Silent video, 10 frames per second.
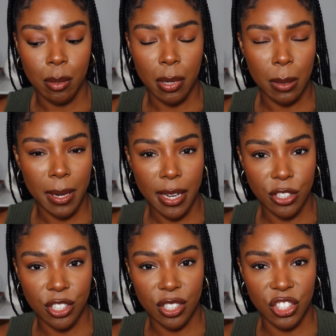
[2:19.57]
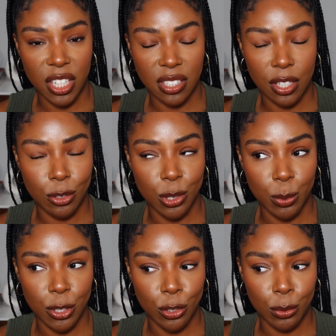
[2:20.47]
But I would actually suggest that you
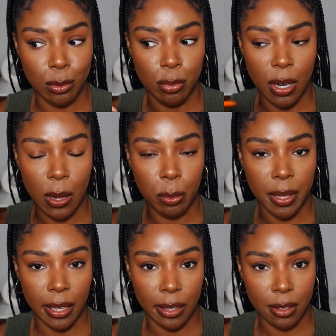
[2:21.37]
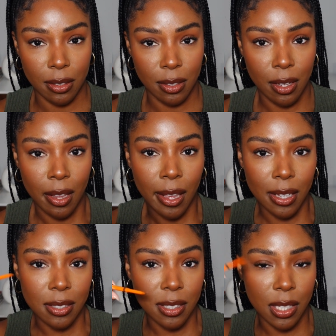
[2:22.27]
switch to a brow pen
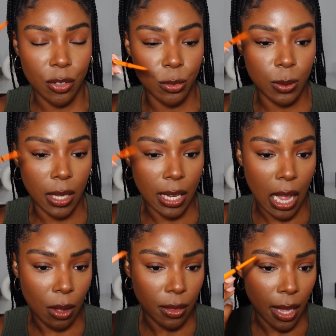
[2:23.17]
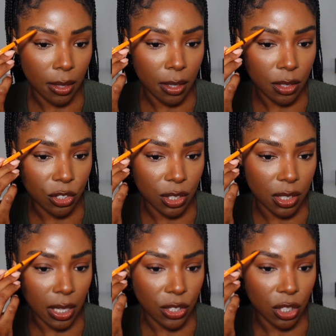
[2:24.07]
and see if you like how that looks, just
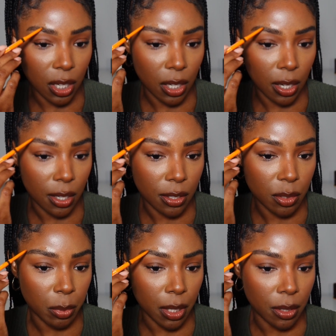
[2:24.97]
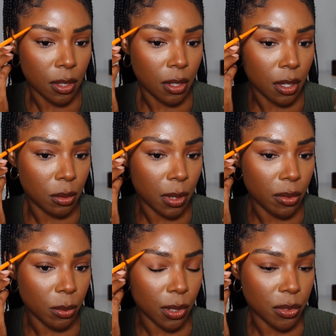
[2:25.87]
sketching in hairs. But, you know,
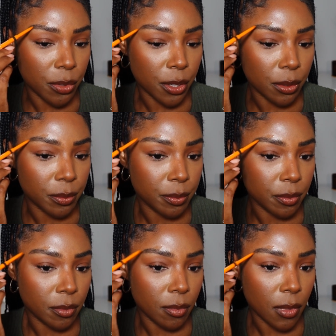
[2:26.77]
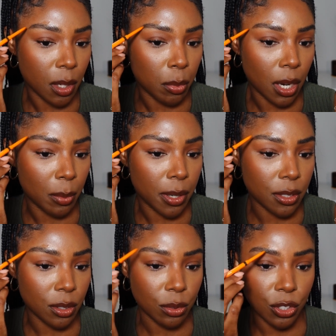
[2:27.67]
whatever works for you. A brow
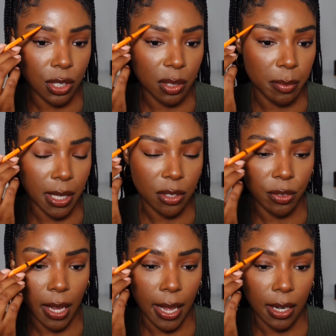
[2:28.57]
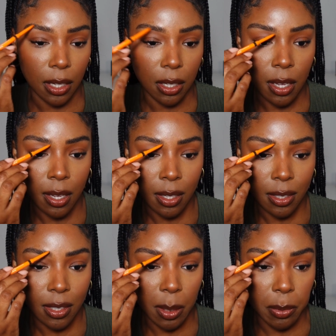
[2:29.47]
pencil is just best for adding
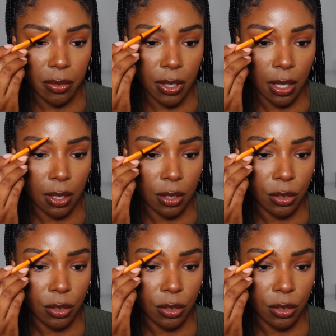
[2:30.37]
depth of color.